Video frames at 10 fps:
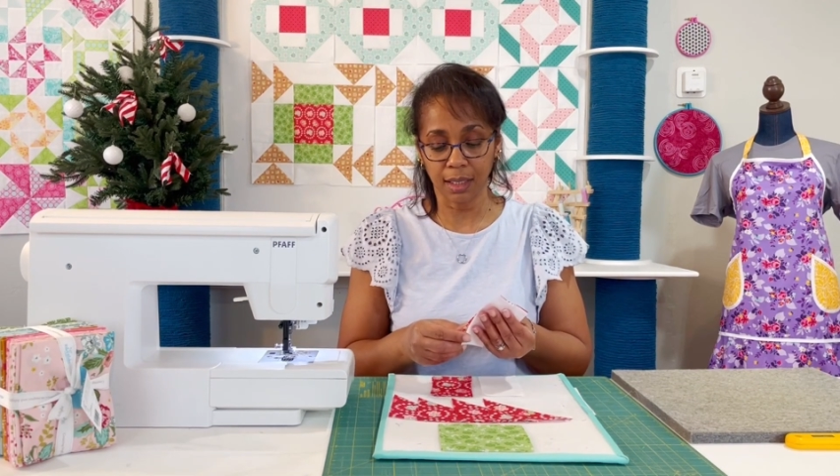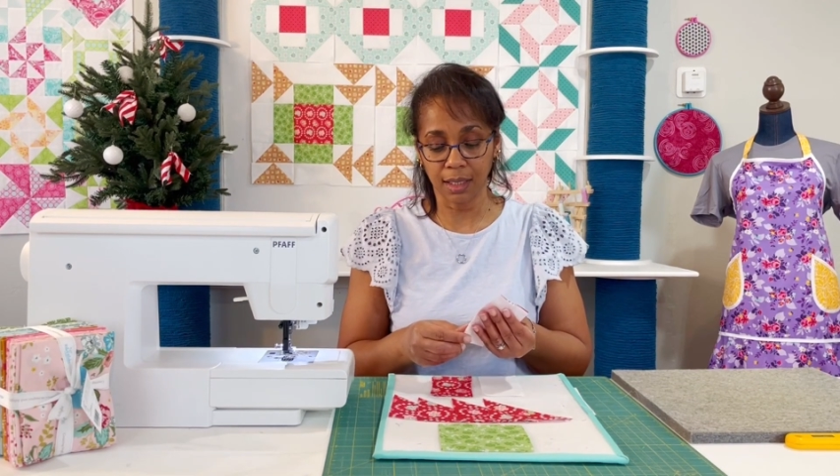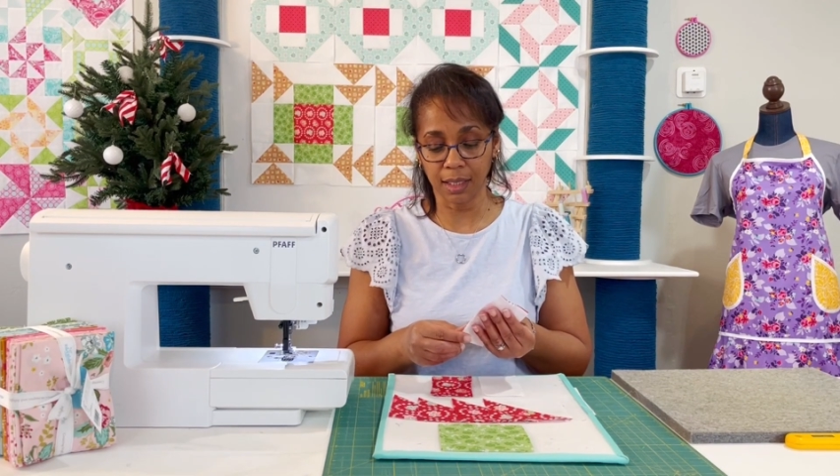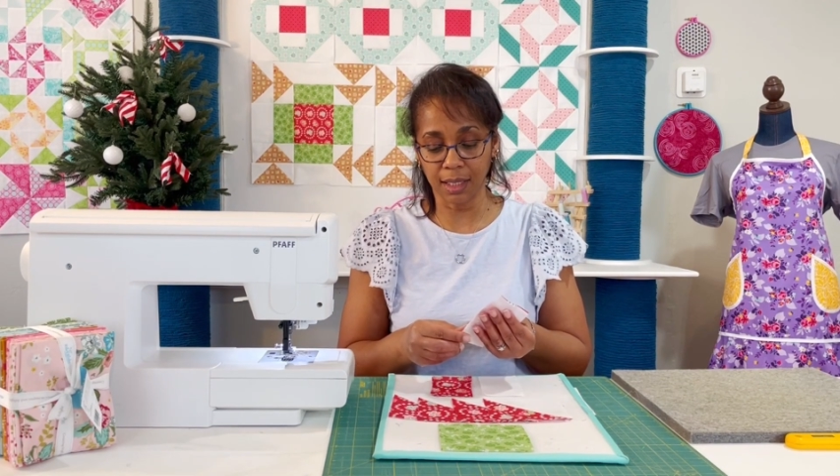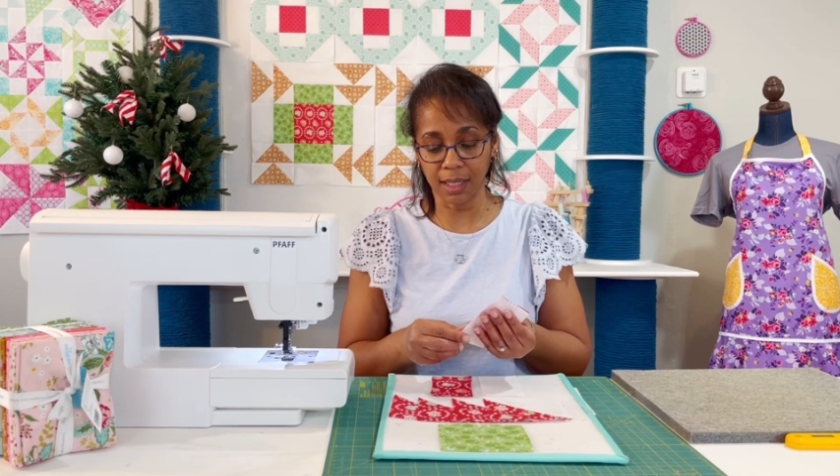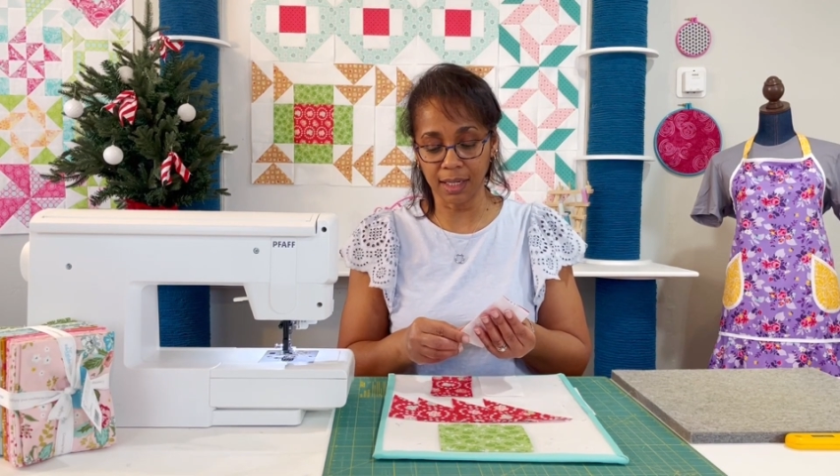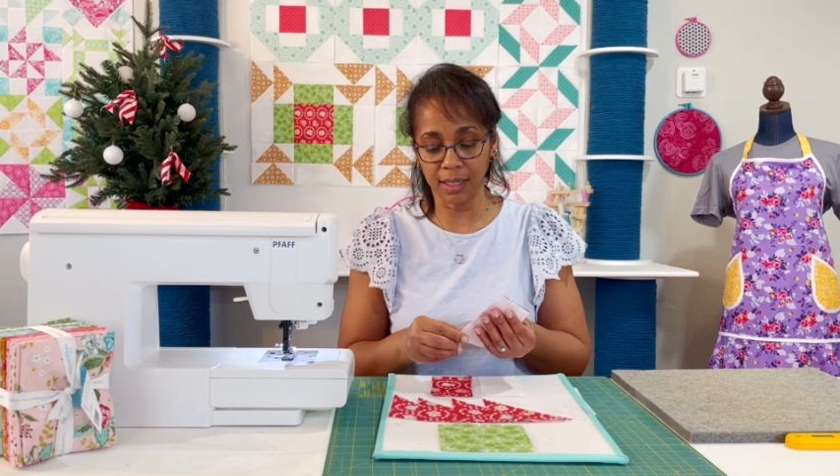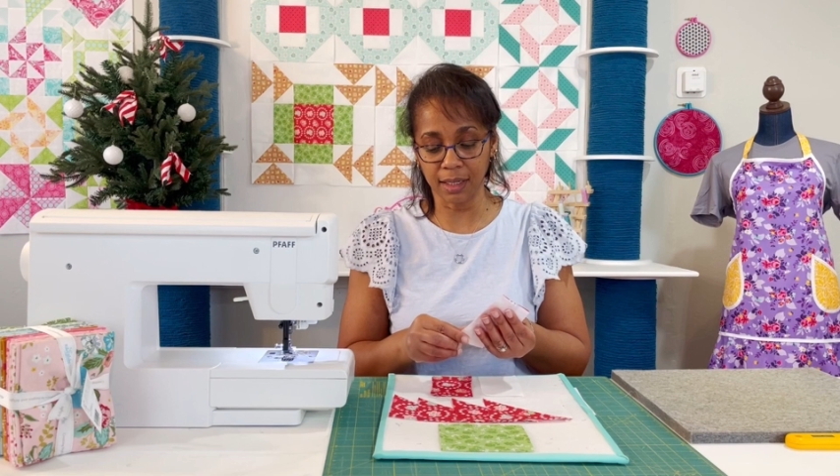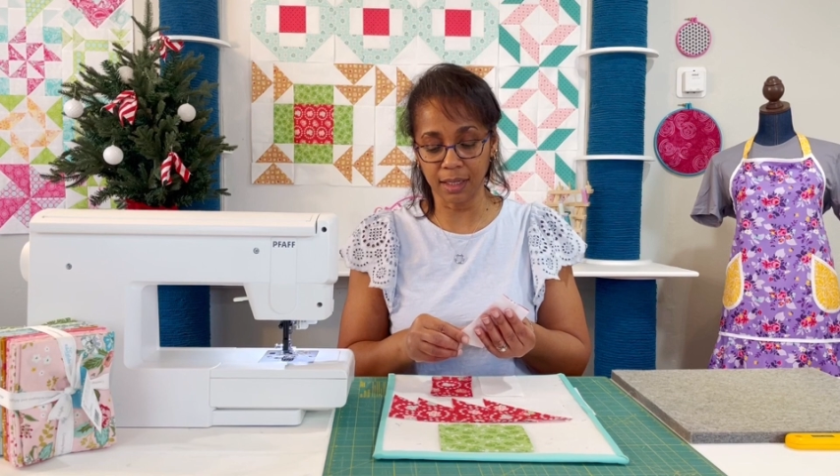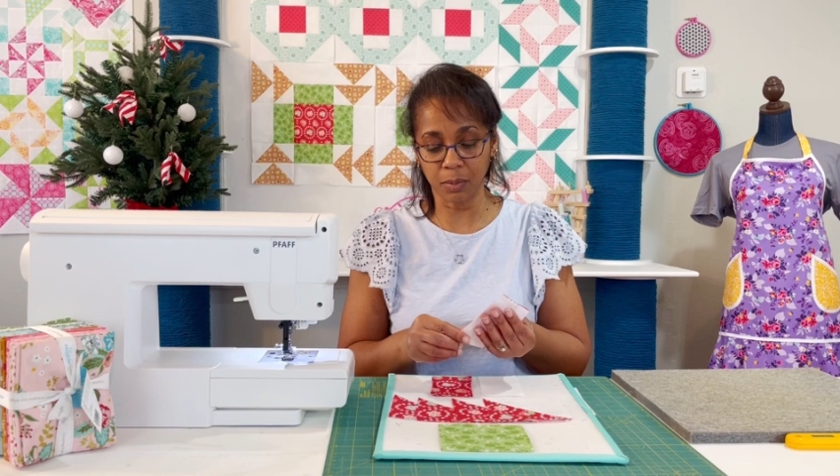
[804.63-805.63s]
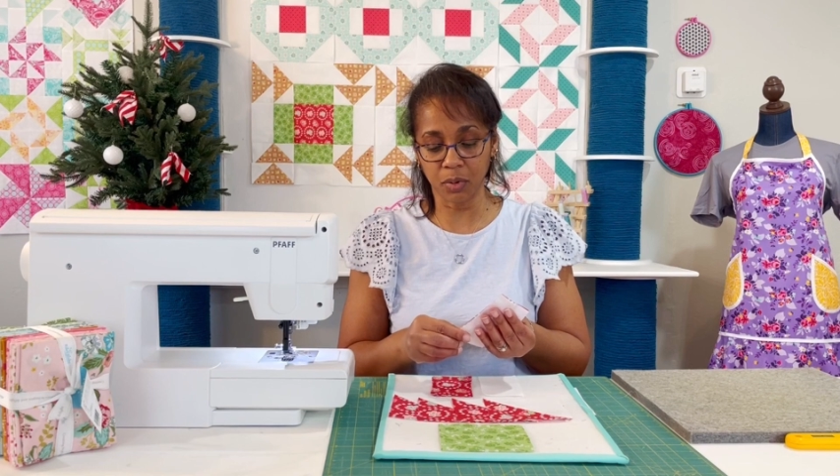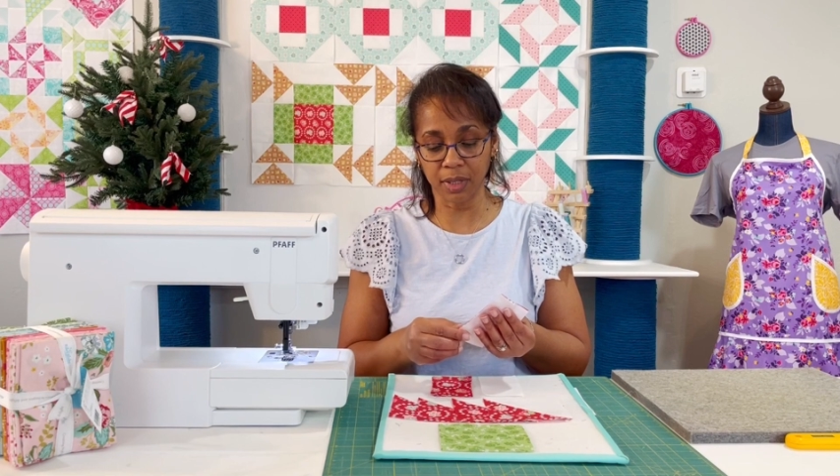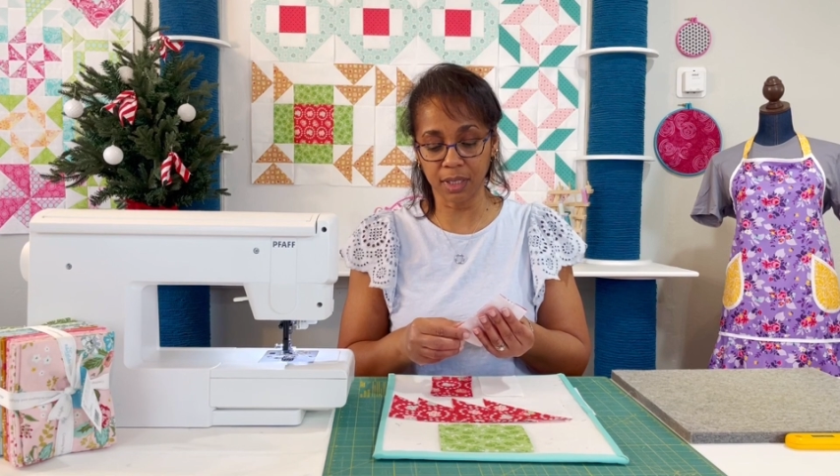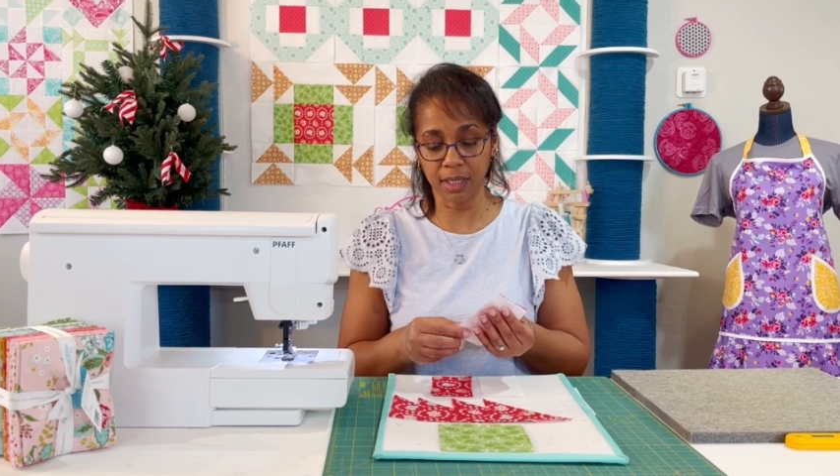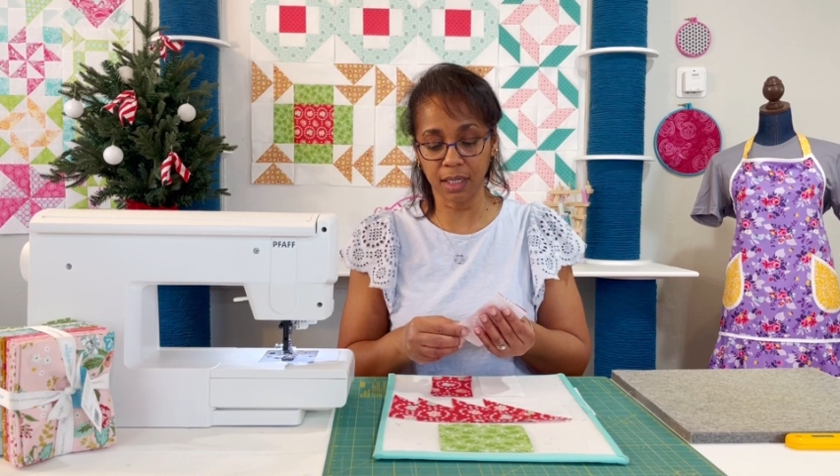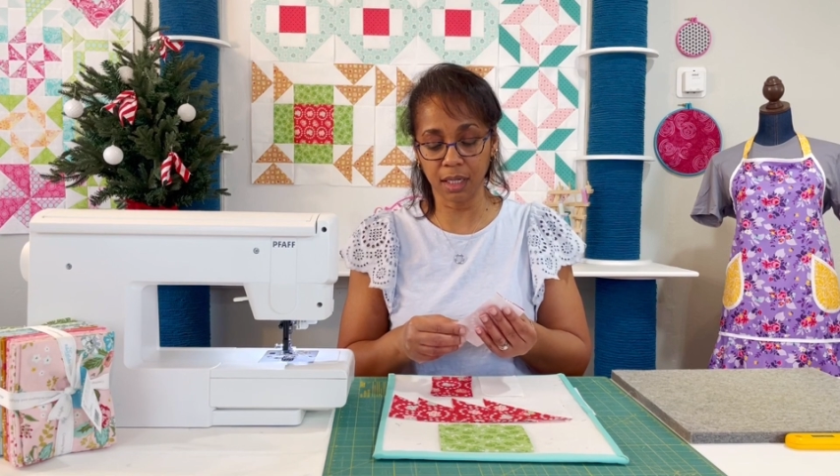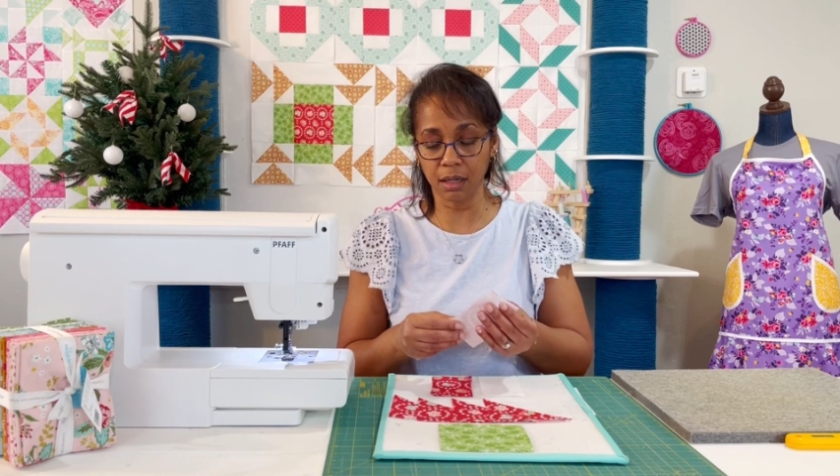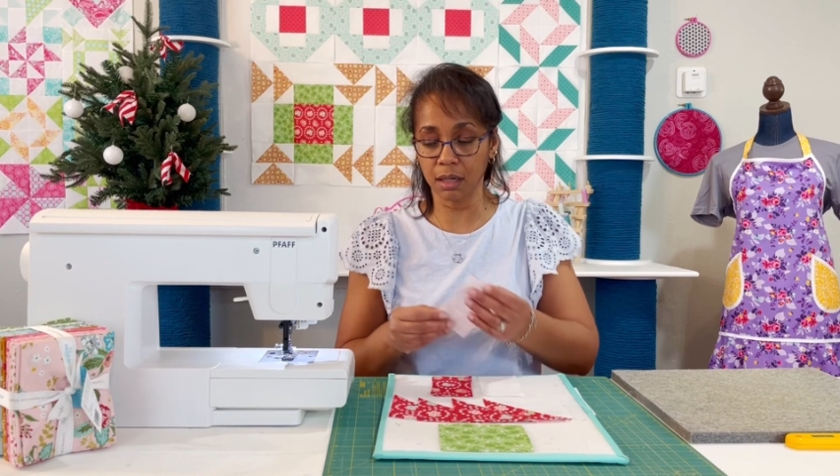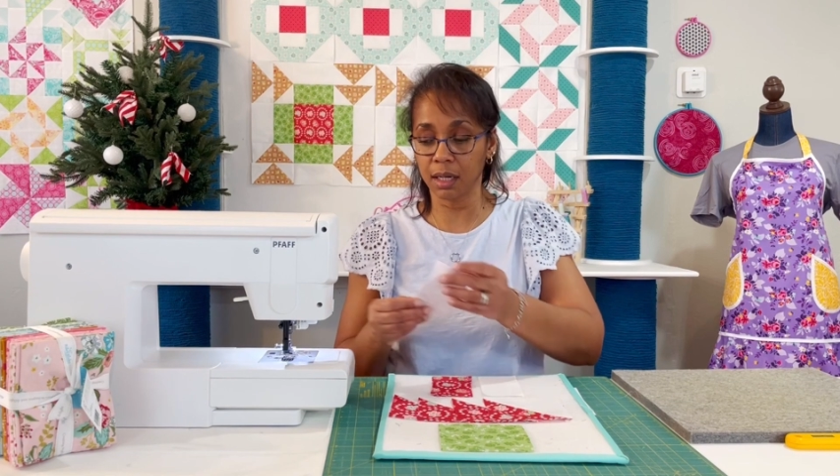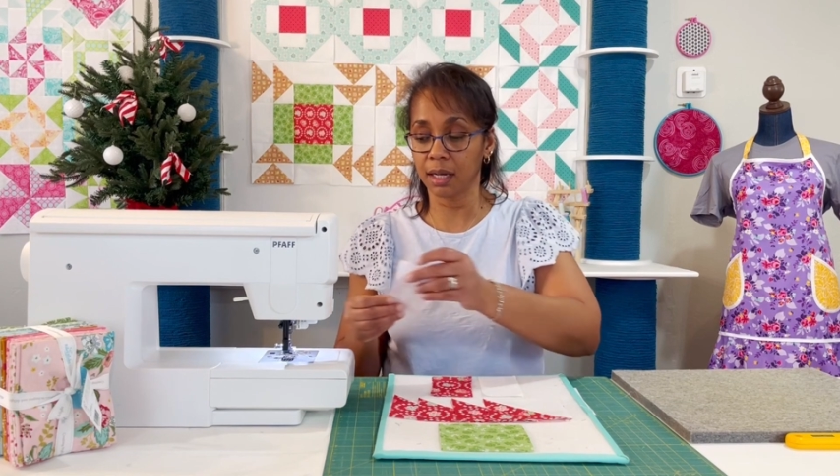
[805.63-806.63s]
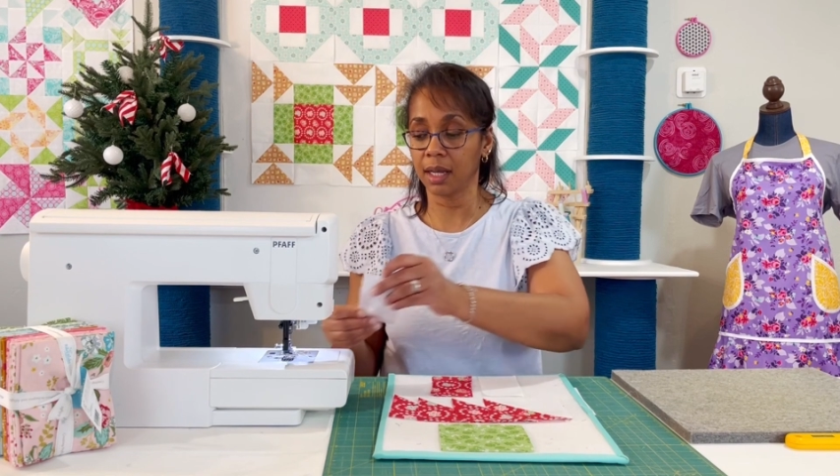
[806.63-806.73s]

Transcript: line it up quickly here,